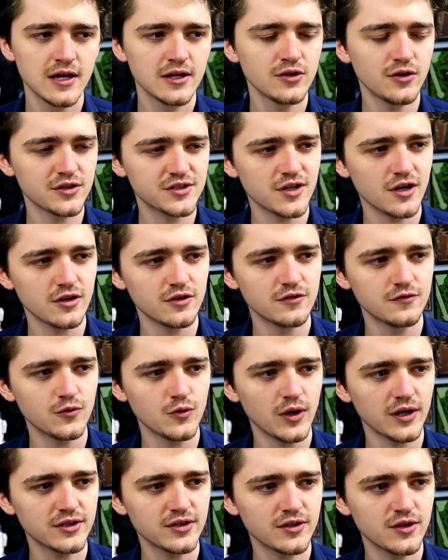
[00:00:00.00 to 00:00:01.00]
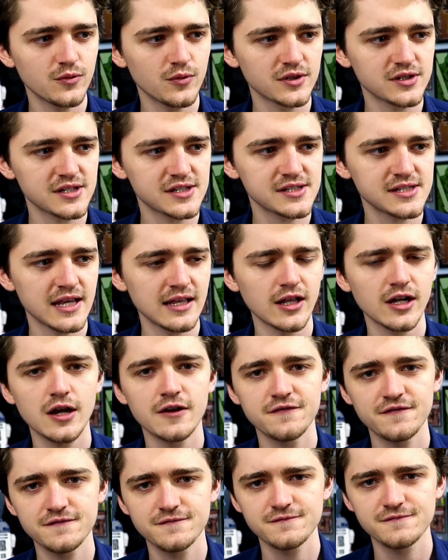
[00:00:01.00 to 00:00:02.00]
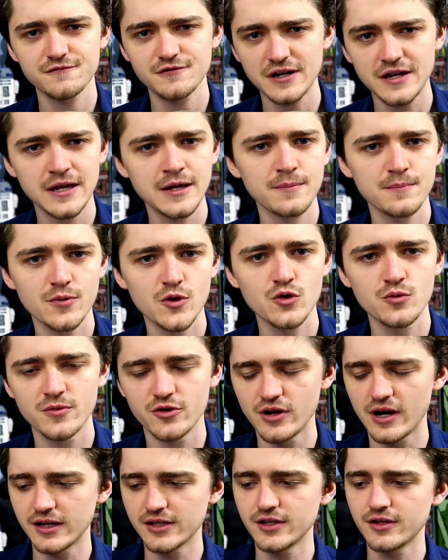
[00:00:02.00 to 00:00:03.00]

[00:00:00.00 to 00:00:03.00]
not a tug of war, I don't know what to say, like a freaking boomerang.